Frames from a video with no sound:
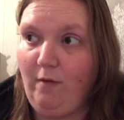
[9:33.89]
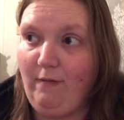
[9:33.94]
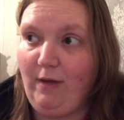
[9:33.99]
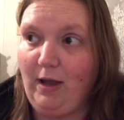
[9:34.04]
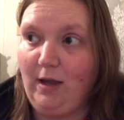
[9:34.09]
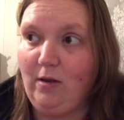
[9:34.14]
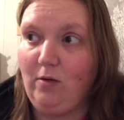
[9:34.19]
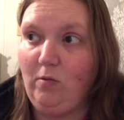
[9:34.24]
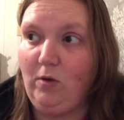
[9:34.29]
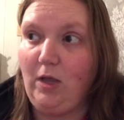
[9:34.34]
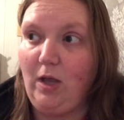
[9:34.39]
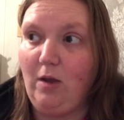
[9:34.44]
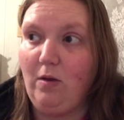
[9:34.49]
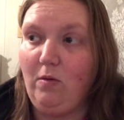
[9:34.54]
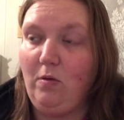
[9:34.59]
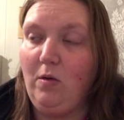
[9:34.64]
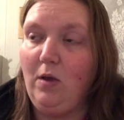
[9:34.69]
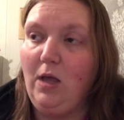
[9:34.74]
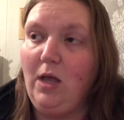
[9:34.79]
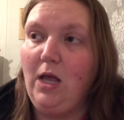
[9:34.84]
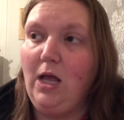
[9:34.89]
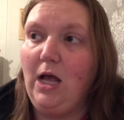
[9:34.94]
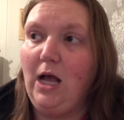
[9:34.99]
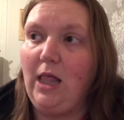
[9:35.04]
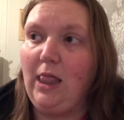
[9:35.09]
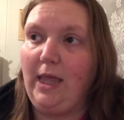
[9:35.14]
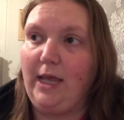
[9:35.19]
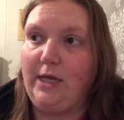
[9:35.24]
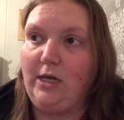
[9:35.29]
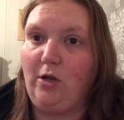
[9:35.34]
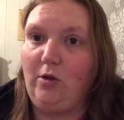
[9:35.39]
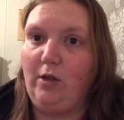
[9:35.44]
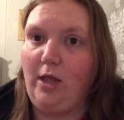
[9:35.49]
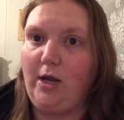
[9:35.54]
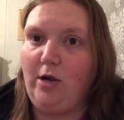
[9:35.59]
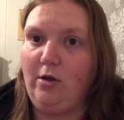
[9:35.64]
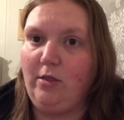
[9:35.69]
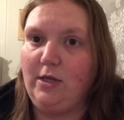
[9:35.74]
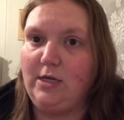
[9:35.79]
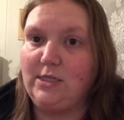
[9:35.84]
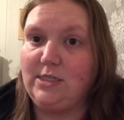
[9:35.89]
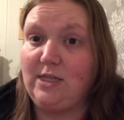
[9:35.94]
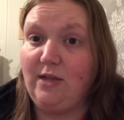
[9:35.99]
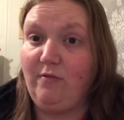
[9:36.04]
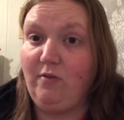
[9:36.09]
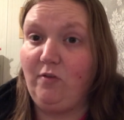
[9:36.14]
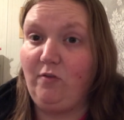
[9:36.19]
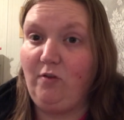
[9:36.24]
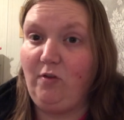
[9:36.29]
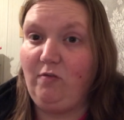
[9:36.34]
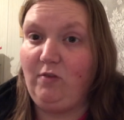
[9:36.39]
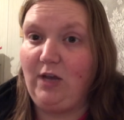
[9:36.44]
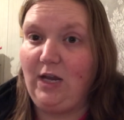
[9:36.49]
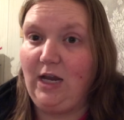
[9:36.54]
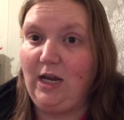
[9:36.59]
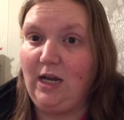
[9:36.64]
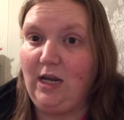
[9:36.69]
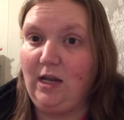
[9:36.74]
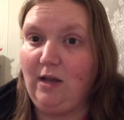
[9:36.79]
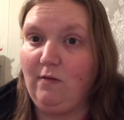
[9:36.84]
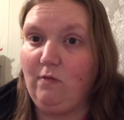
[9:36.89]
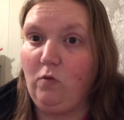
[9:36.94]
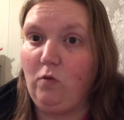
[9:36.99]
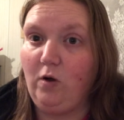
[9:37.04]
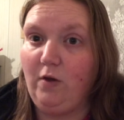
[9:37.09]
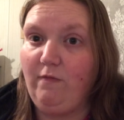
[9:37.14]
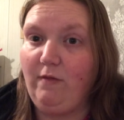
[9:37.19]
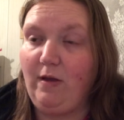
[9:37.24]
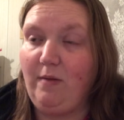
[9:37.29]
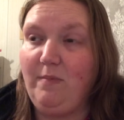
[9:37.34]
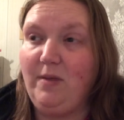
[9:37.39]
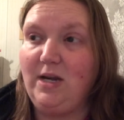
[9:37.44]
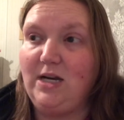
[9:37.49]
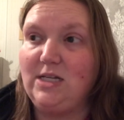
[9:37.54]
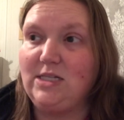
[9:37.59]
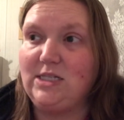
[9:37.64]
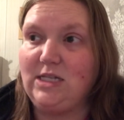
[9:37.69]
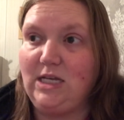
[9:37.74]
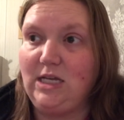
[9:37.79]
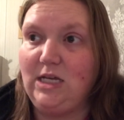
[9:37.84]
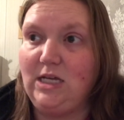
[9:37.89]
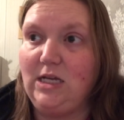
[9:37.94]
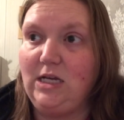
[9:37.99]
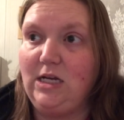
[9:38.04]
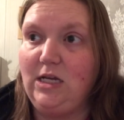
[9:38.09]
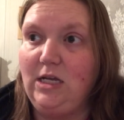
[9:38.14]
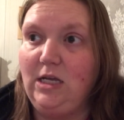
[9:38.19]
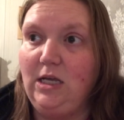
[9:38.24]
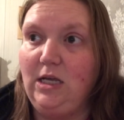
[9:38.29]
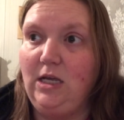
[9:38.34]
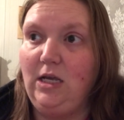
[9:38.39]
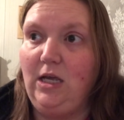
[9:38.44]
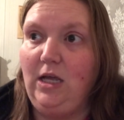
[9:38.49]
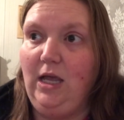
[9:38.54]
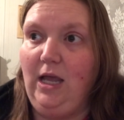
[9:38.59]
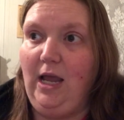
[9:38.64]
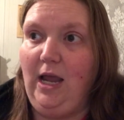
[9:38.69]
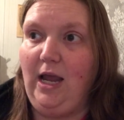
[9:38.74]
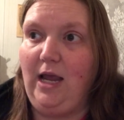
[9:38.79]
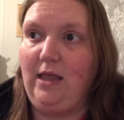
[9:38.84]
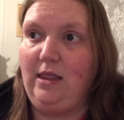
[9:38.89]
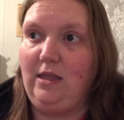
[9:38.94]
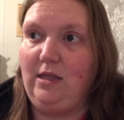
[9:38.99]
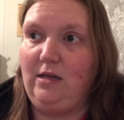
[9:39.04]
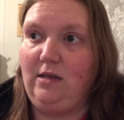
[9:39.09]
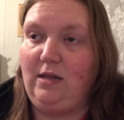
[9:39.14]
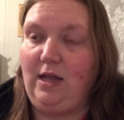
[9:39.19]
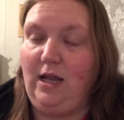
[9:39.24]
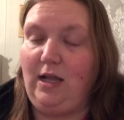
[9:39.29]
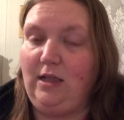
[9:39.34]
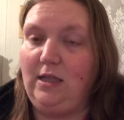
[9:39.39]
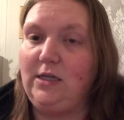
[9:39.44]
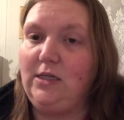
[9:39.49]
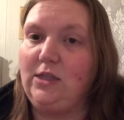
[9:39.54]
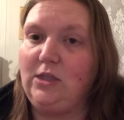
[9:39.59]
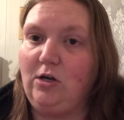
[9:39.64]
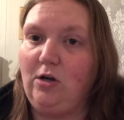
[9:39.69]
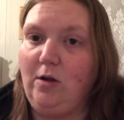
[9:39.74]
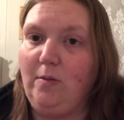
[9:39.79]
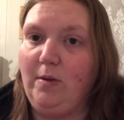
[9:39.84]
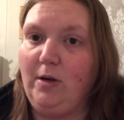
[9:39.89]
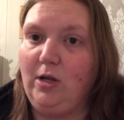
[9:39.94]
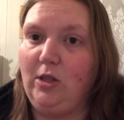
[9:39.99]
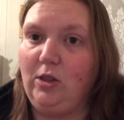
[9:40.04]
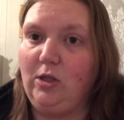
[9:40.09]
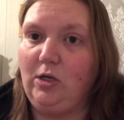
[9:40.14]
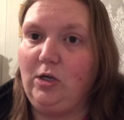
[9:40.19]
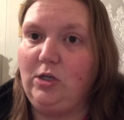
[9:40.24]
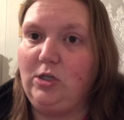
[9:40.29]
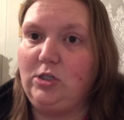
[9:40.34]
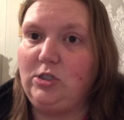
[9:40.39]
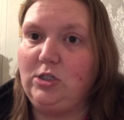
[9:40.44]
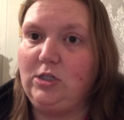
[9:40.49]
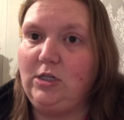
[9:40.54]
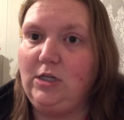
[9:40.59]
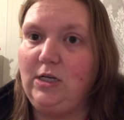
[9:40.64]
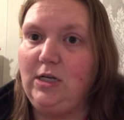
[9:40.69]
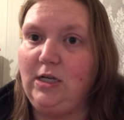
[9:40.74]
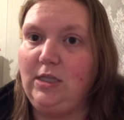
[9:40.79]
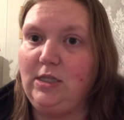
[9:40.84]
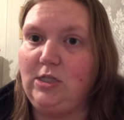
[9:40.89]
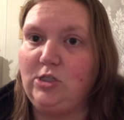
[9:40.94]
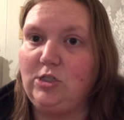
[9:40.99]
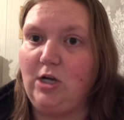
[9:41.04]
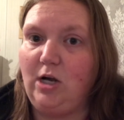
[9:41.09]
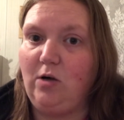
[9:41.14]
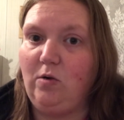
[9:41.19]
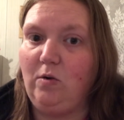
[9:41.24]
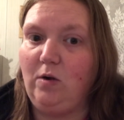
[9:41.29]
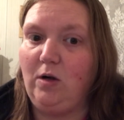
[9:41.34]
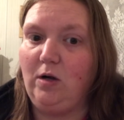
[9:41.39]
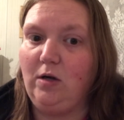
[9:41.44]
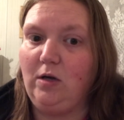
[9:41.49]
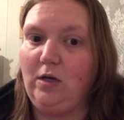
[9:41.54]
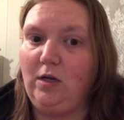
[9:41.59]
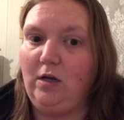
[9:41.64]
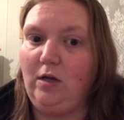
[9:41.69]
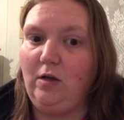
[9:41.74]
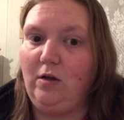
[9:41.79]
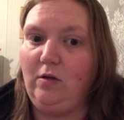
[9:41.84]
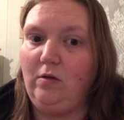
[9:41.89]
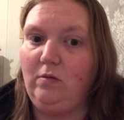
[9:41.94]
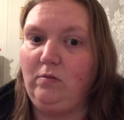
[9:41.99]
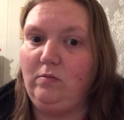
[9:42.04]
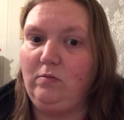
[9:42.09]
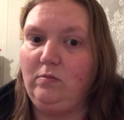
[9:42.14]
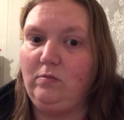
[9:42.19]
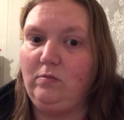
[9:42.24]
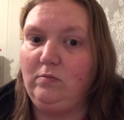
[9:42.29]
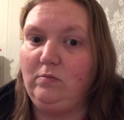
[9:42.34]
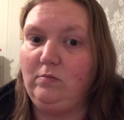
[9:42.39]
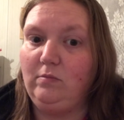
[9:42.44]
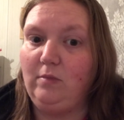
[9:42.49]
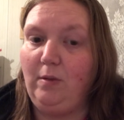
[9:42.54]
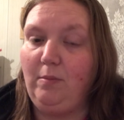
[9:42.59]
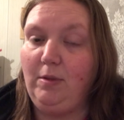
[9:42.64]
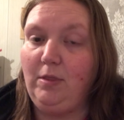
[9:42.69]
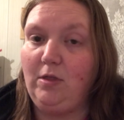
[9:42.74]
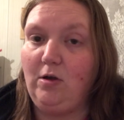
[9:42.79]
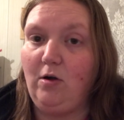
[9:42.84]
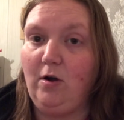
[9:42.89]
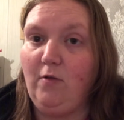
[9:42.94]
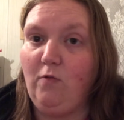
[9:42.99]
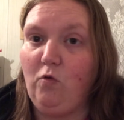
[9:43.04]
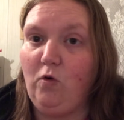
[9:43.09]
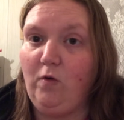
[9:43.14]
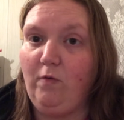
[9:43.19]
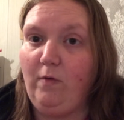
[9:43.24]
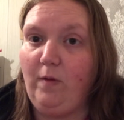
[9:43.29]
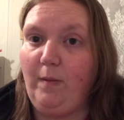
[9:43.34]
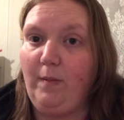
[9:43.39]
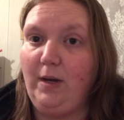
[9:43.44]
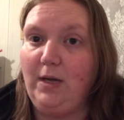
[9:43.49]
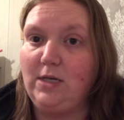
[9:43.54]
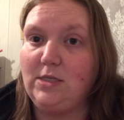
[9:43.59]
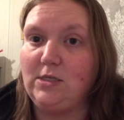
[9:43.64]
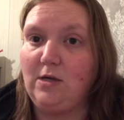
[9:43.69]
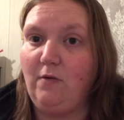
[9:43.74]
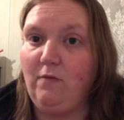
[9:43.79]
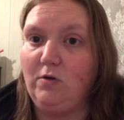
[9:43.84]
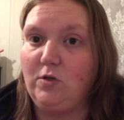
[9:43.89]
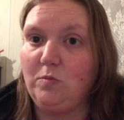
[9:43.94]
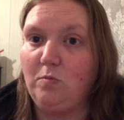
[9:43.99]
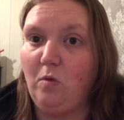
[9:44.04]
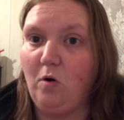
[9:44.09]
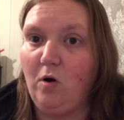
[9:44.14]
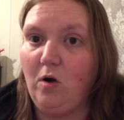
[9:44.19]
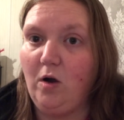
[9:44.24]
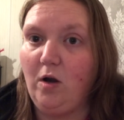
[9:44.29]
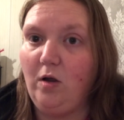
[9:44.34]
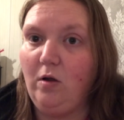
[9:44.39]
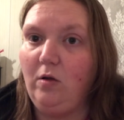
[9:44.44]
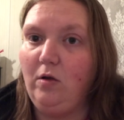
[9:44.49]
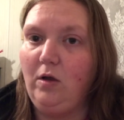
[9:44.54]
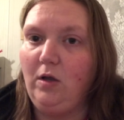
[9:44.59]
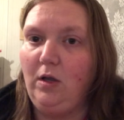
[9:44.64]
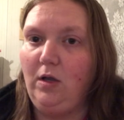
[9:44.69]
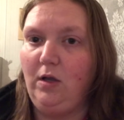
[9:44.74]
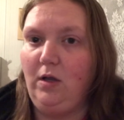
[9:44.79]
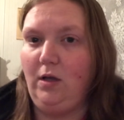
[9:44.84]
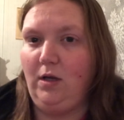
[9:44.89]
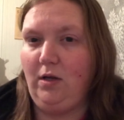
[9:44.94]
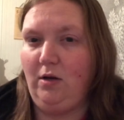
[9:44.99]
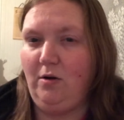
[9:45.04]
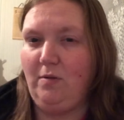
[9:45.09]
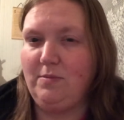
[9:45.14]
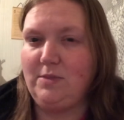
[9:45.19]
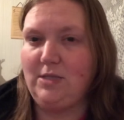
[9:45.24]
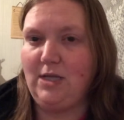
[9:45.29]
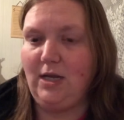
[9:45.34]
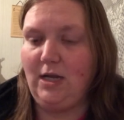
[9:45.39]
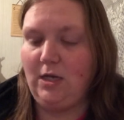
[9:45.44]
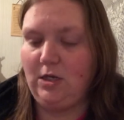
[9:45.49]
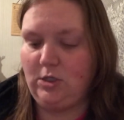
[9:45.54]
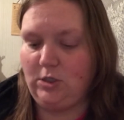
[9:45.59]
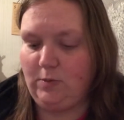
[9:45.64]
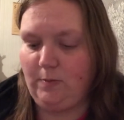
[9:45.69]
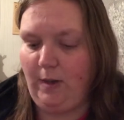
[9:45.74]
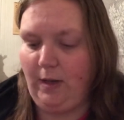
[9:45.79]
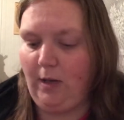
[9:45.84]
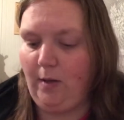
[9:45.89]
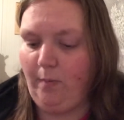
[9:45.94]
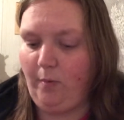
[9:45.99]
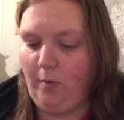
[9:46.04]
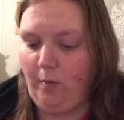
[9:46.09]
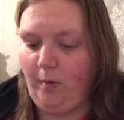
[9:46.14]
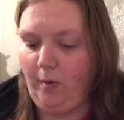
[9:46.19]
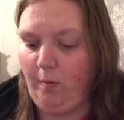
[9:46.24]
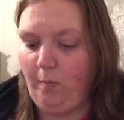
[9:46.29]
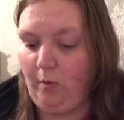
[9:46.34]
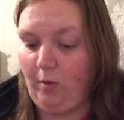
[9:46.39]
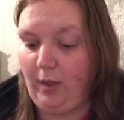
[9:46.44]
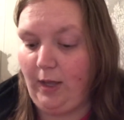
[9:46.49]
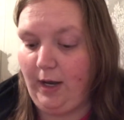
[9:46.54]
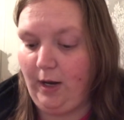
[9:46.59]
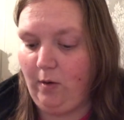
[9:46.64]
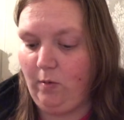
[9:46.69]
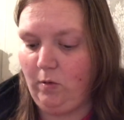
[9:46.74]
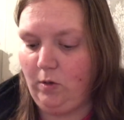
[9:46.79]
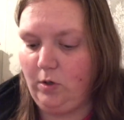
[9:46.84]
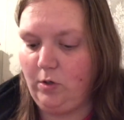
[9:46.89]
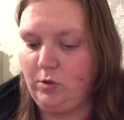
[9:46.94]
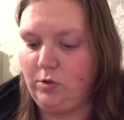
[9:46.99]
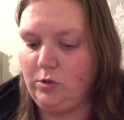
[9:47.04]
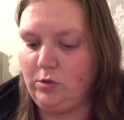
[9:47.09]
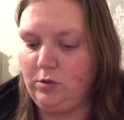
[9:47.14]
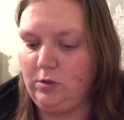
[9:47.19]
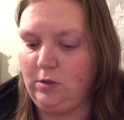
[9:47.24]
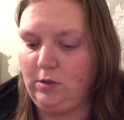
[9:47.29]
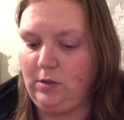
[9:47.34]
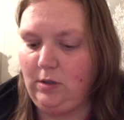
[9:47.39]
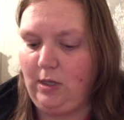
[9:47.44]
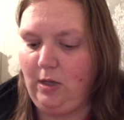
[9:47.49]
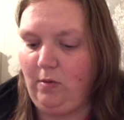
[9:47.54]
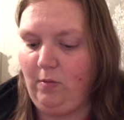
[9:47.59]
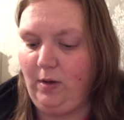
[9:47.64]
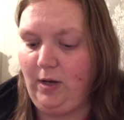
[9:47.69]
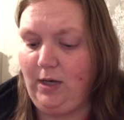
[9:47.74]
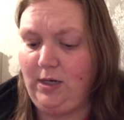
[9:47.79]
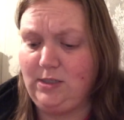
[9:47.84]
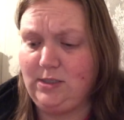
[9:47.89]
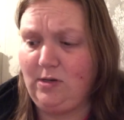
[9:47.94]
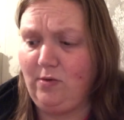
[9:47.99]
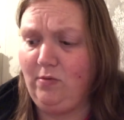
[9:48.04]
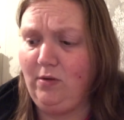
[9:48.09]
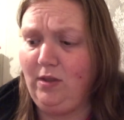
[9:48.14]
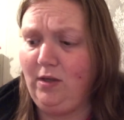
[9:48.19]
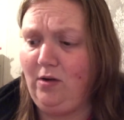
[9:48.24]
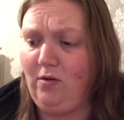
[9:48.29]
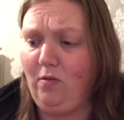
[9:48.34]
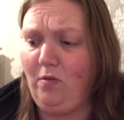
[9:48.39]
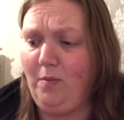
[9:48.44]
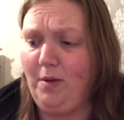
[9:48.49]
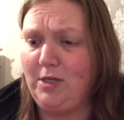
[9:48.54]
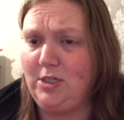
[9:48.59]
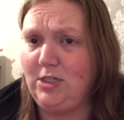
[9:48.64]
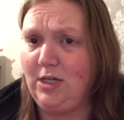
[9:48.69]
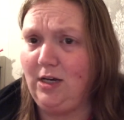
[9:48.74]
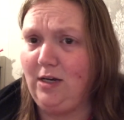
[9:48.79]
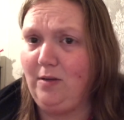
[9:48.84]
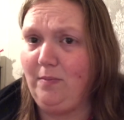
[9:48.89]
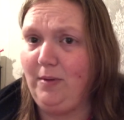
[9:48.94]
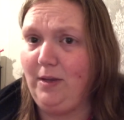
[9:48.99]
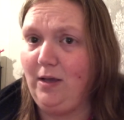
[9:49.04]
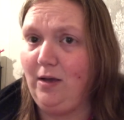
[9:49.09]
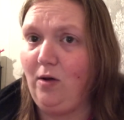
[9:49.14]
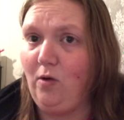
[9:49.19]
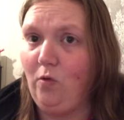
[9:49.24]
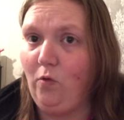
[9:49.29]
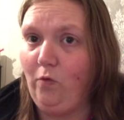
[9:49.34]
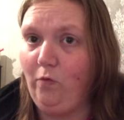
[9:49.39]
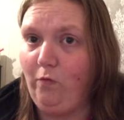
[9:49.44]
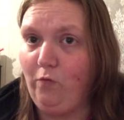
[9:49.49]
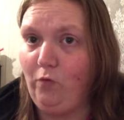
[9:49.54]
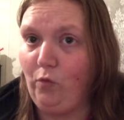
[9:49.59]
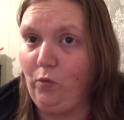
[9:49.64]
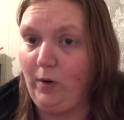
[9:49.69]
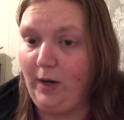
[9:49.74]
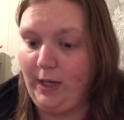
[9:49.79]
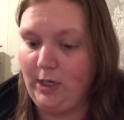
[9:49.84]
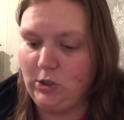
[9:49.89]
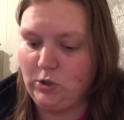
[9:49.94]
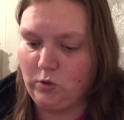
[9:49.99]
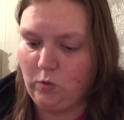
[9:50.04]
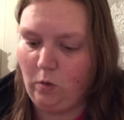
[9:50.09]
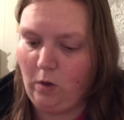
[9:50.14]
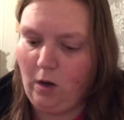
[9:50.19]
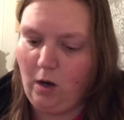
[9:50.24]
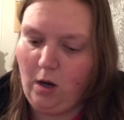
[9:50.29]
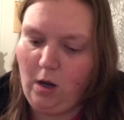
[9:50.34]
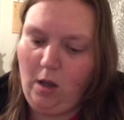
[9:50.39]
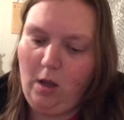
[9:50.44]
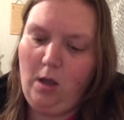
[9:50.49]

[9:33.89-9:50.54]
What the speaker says: If I could go like no later than 7:15 and get 45 minutes in, and then take like a 30-minute lunch, and then try to work, you know, maybe 30-45 minutes over tomorrow, you know what I'm saying, just make up a couple hours that way, because I really don't want my check to be a whole full day short.